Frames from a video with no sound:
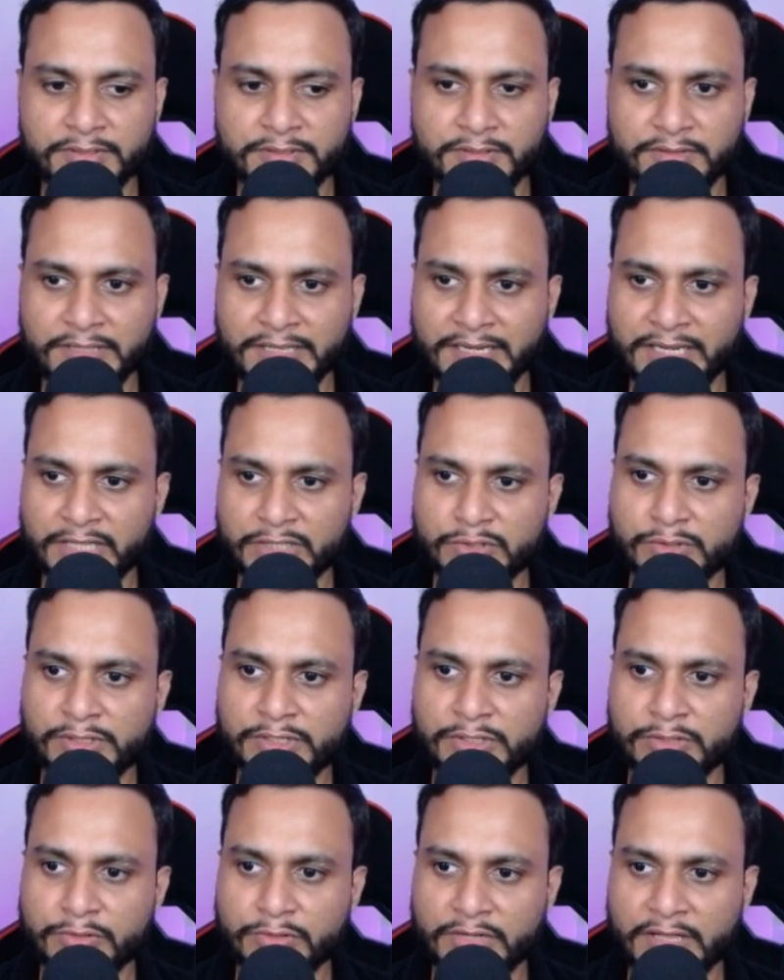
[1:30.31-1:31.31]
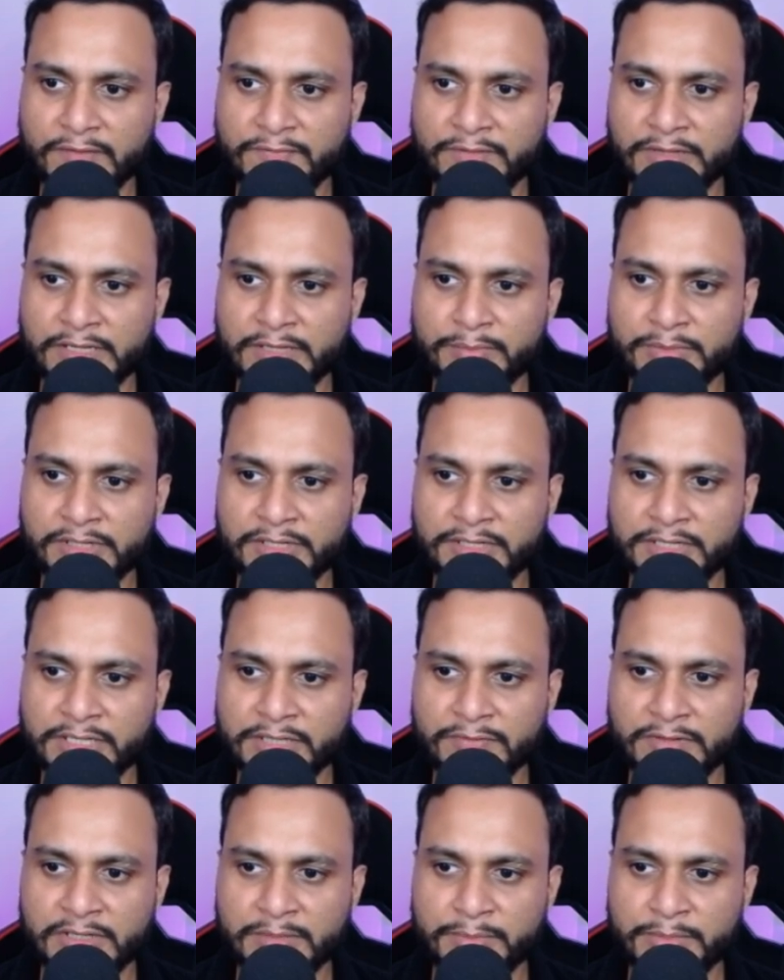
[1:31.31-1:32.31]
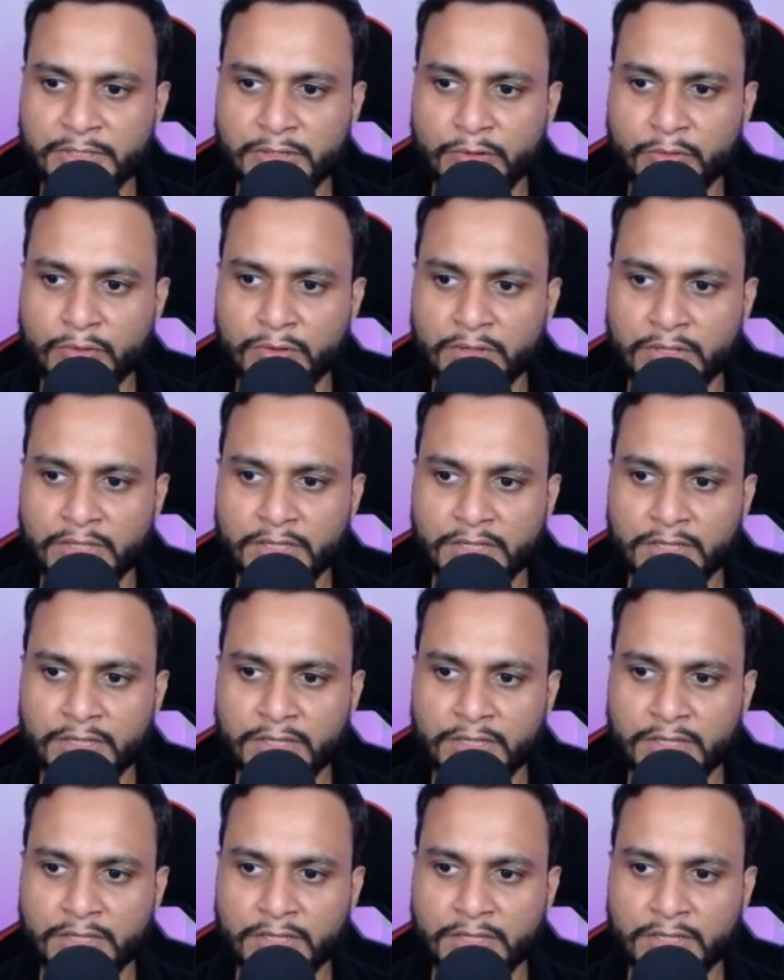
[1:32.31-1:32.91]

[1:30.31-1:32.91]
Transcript: then actually your availability will be low.